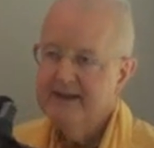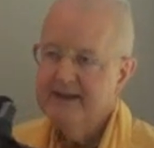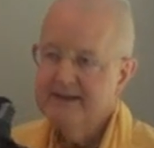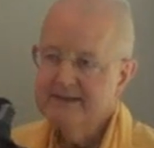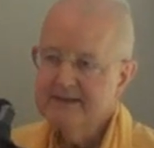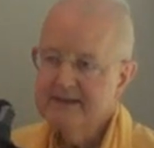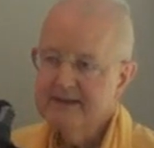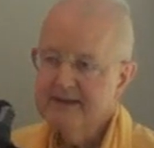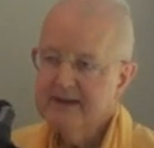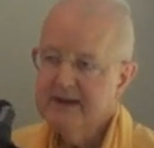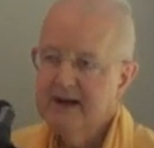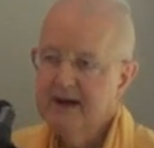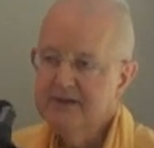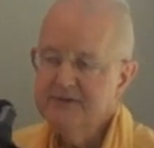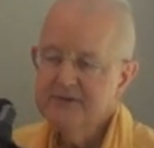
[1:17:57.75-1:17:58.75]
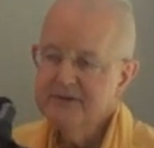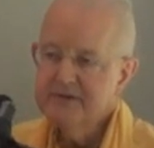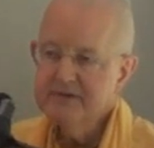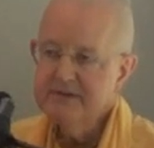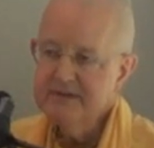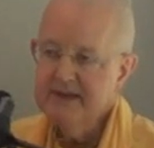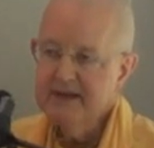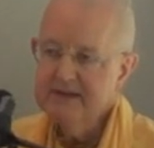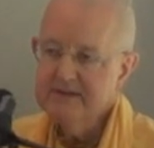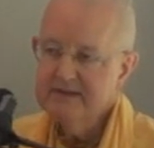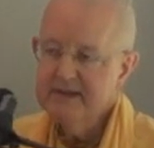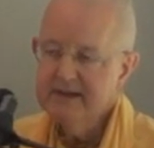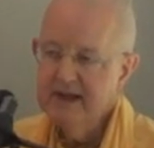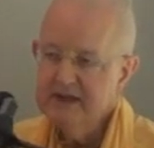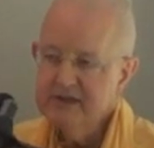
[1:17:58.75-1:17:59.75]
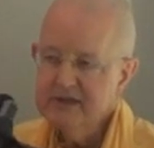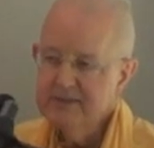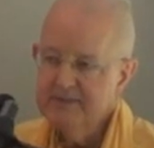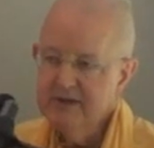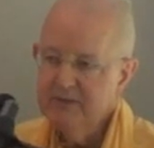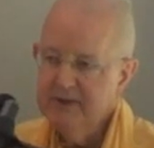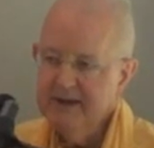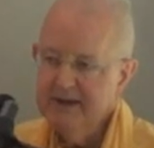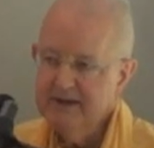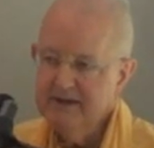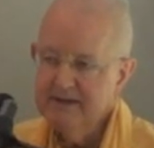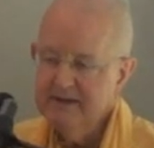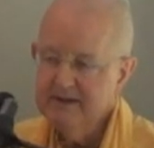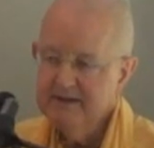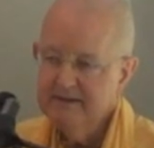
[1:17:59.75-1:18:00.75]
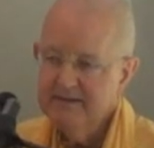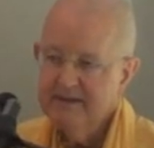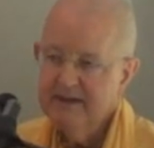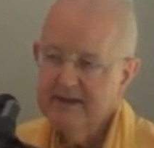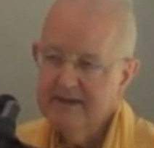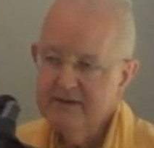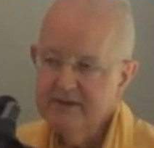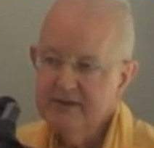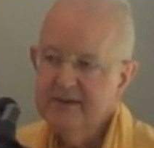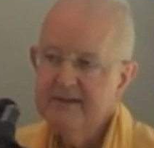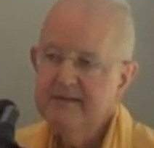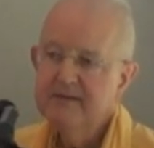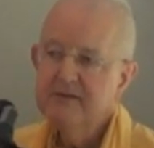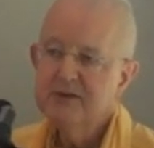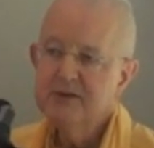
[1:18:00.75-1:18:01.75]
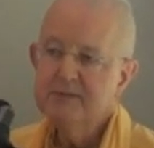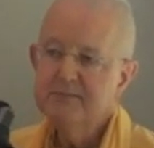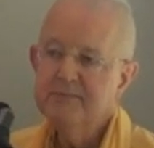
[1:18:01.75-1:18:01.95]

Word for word: It's a consciousness that has to be awakened. And the